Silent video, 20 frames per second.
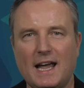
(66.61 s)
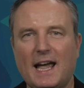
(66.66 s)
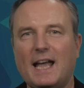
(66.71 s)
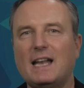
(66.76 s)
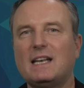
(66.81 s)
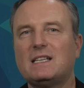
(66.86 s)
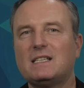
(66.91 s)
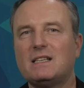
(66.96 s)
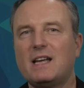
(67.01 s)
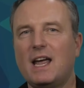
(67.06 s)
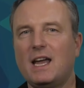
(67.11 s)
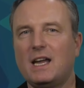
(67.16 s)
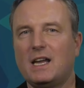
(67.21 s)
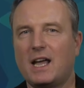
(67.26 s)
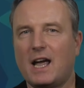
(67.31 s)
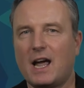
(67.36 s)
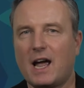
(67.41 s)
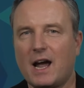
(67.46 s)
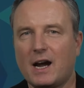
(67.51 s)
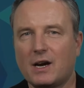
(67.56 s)
and
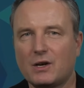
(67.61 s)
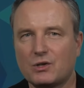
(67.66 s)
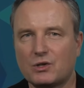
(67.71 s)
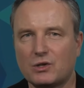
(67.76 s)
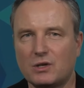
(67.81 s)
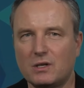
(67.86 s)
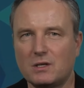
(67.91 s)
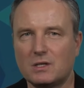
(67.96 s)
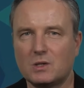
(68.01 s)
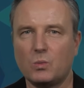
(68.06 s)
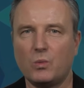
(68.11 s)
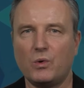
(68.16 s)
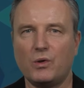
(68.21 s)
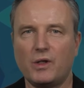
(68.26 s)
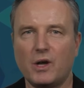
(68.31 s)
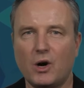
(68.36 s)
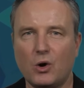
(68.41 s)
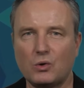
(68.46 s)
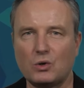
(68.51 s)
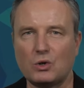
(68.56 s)
take actions
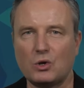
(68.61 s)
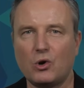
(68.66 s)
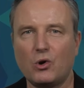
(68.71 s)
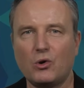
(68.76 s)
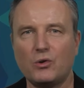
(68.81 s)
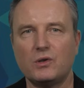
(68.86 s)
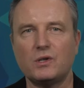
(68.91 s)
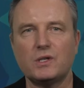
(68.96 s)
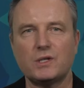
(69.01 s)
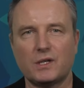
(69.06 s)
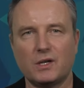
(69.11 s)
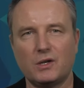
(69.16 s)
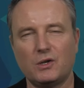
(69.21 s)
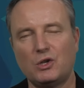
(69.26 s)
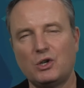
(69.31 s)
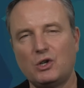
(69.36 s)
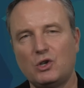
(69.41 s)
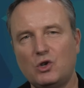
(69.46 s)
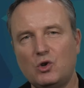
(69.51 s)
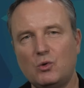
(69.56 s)
without
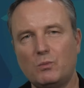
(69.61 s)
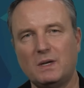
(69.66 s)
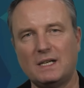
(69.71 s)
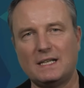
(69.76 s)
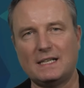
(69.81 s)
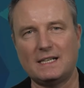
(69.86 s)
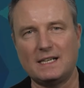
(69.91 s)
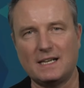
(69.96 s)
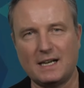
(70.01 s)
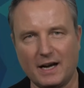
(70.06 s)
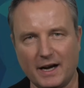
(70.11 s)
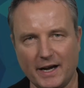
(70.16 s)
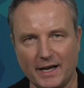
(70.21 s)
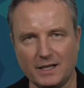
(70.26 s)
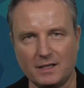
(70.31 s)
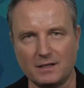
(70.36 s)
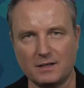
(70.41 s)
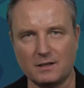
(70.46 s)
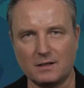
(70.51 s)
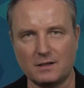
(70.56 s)
constant human
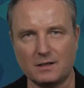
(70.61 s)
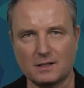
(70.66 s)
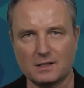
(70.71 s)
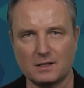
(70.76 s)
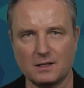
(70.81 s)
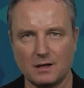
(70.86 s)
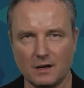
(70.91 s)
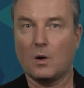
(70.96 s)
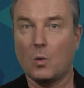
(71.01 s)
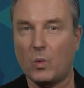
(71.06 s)
guidance.